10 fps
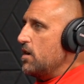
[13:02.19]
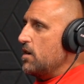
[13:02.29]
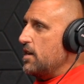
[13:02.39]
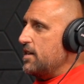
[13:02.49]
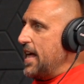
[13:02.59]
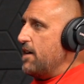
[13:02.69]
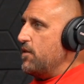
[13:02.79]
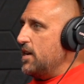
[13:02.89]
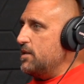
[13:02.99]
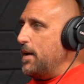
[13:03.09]
a
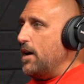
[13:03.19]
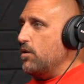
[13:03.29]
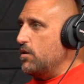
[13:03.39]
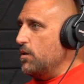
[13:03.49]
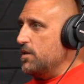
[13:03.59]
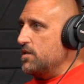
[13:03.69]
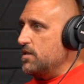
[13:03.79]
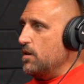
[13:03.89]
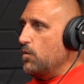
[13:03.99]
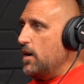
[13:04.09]
galvanized powder-coated
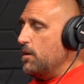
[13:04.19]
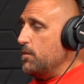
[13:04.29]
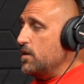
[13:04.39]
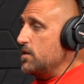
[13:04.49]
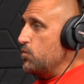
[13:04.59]
steel well. Because it's